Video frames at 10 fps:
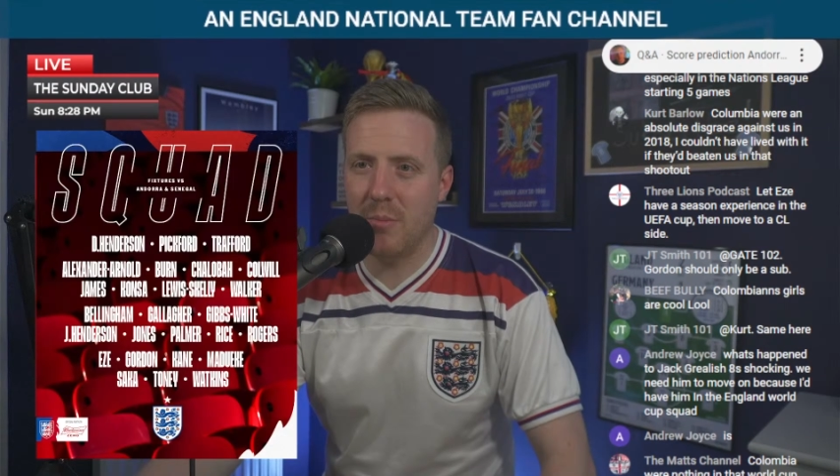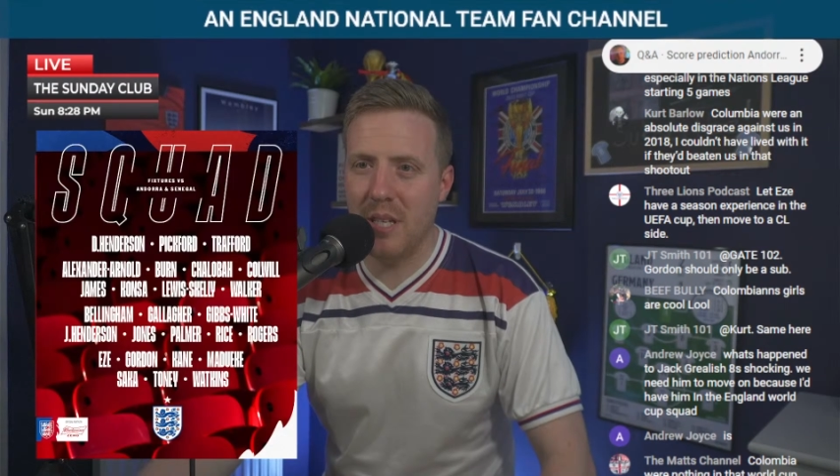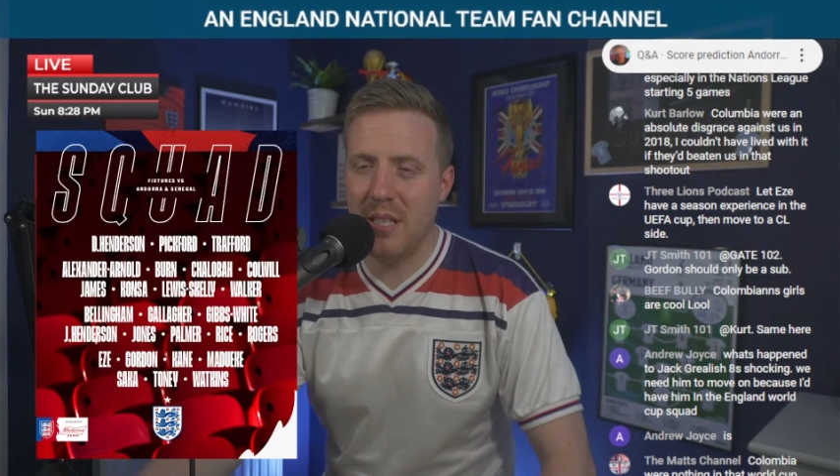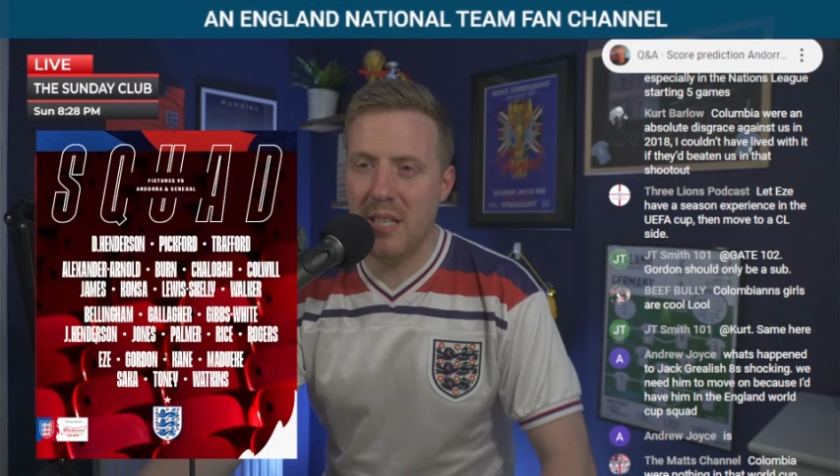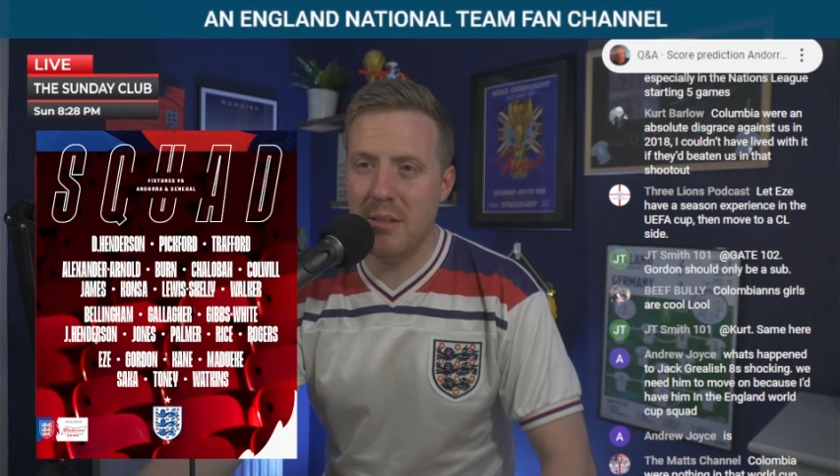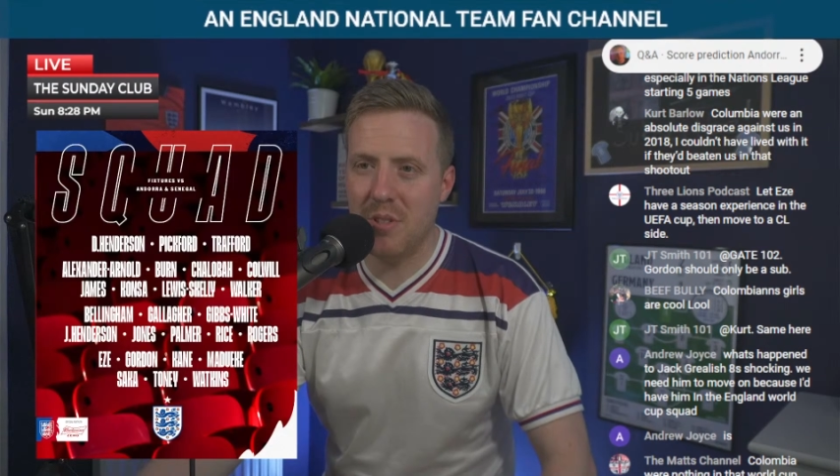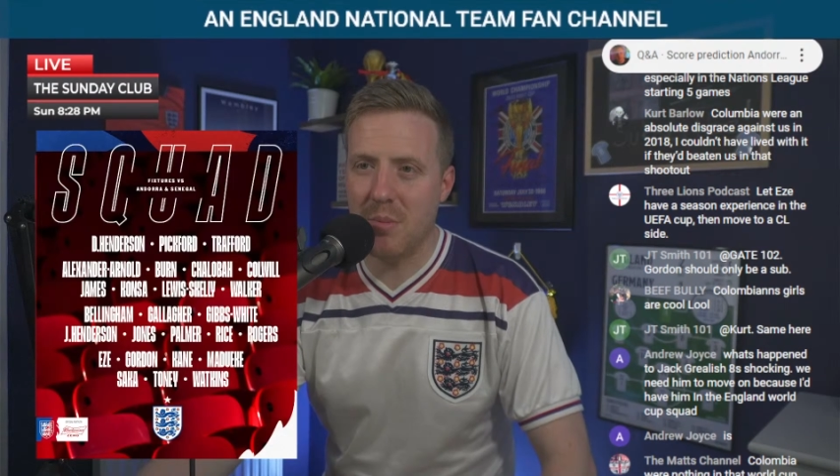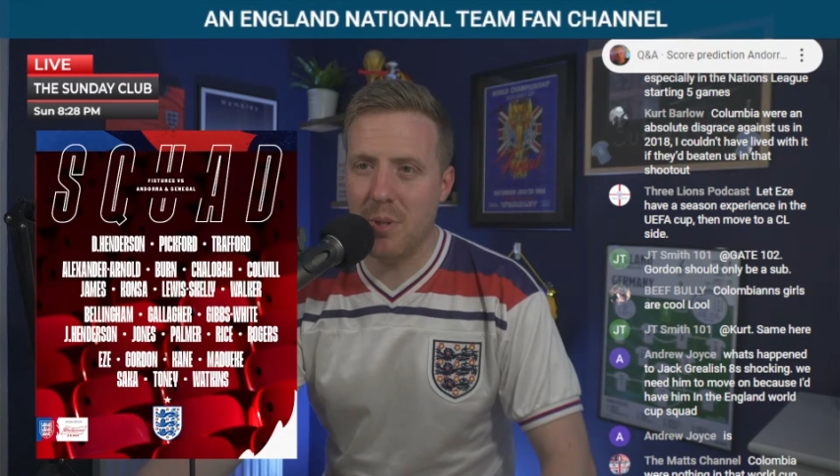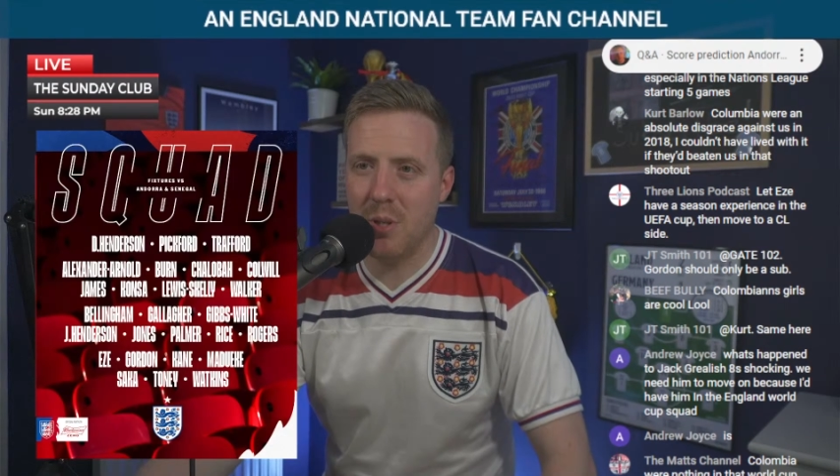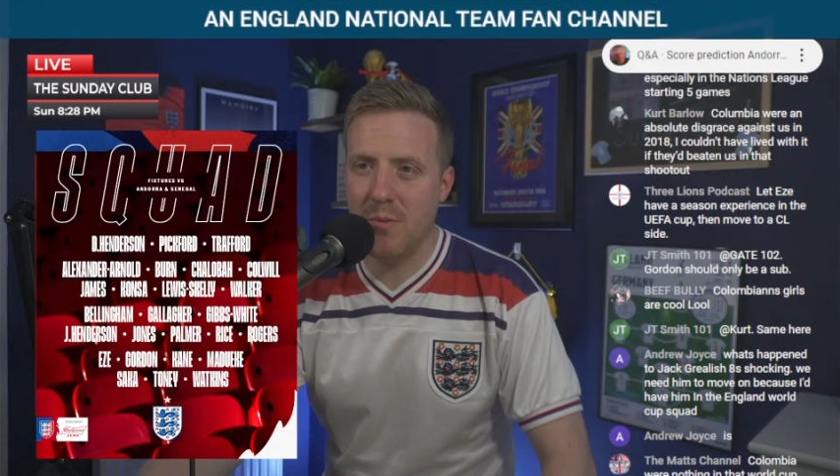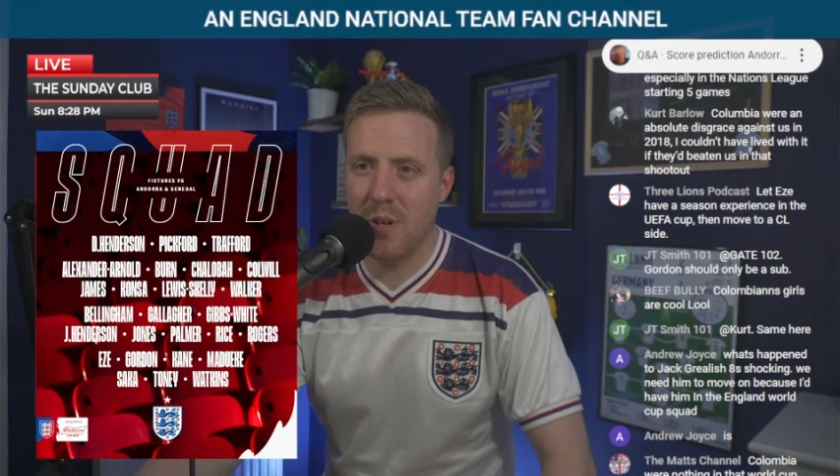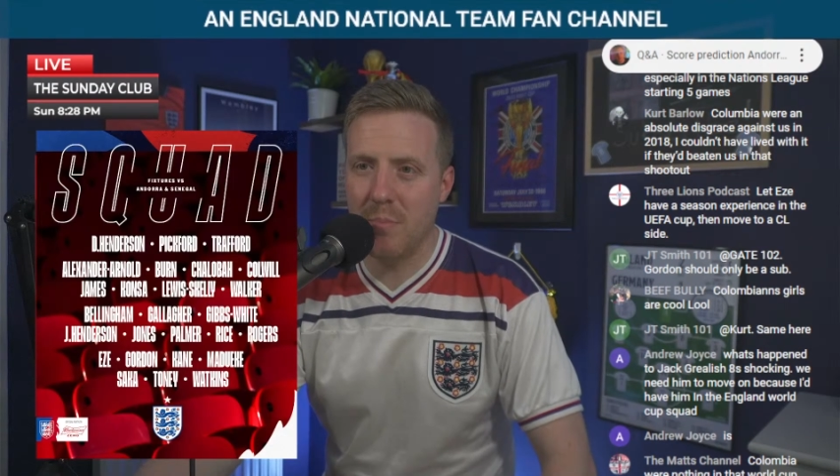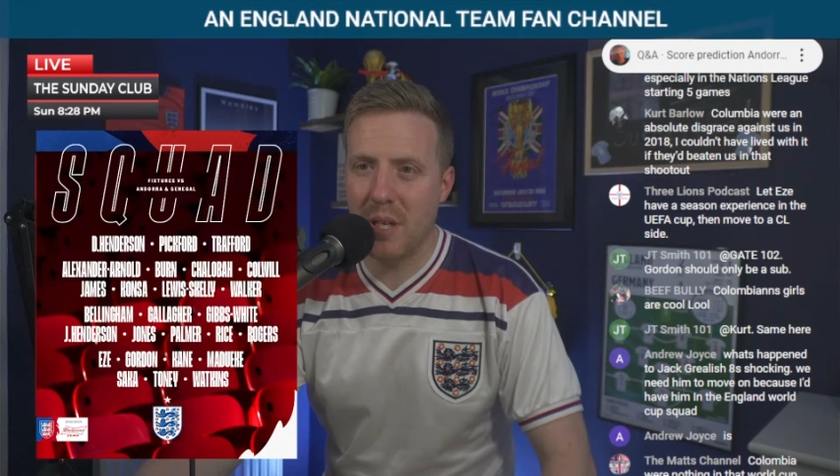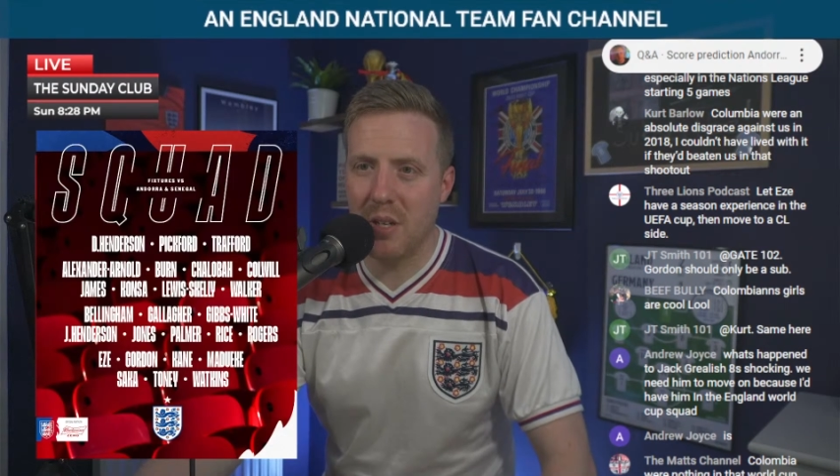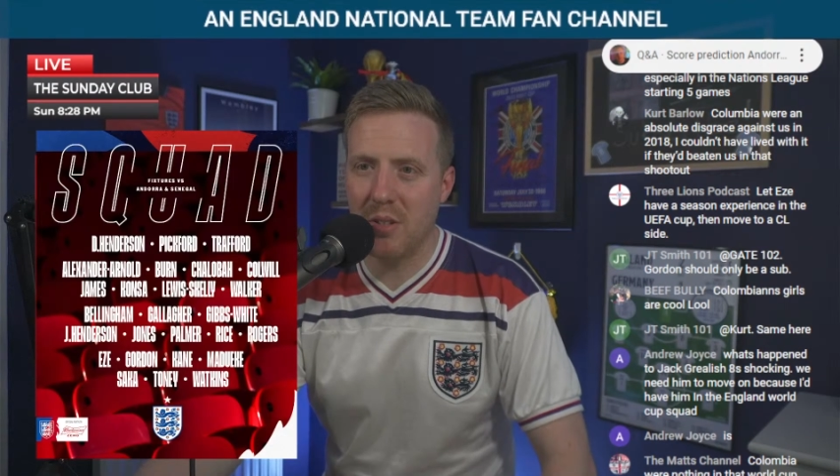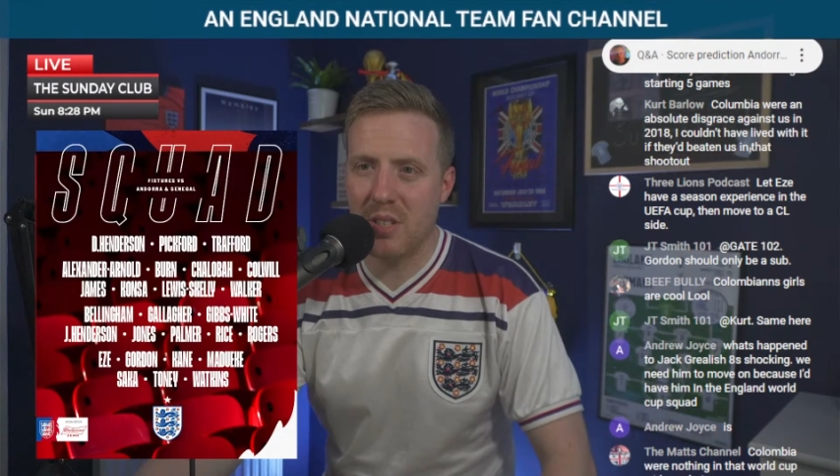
We need him to move on because